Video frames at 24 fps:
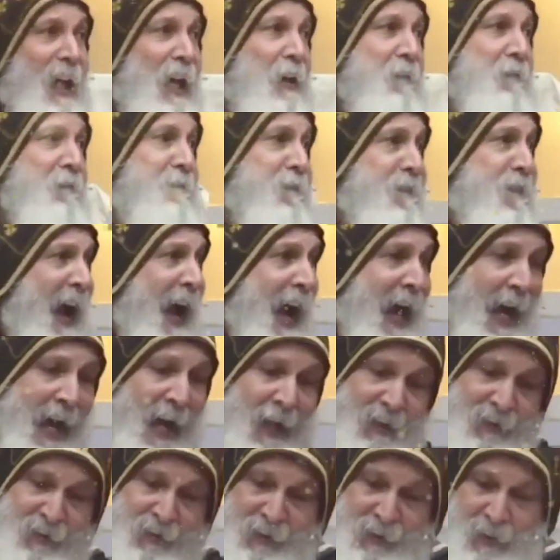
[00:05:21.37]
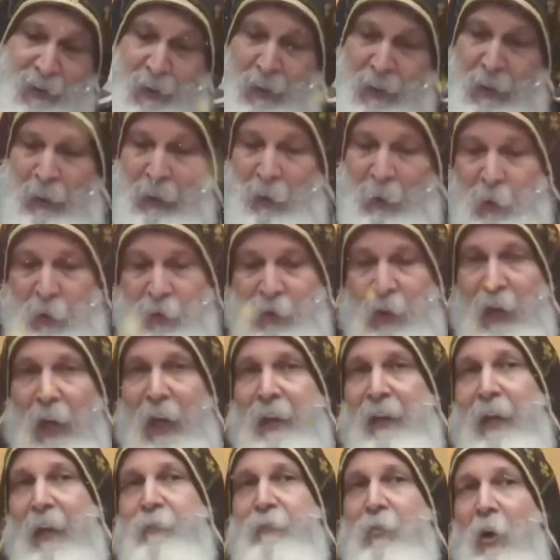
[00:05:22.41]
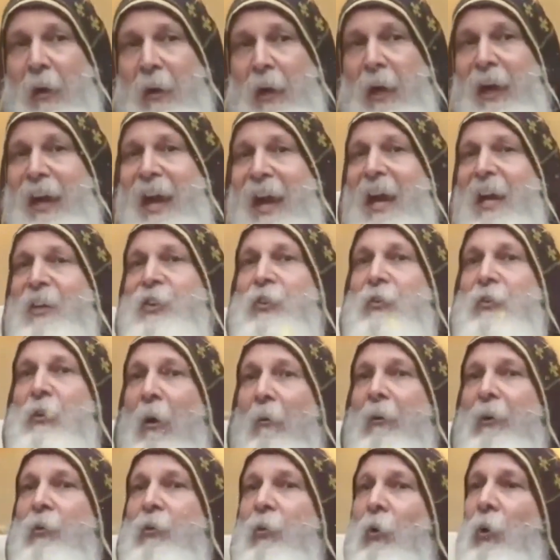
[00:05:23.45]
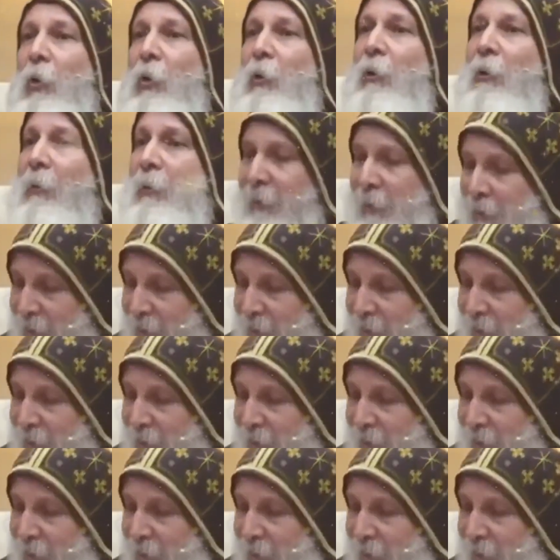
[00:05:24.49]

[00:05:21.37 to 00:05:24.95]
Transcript: In fact, looks like they've got a historical,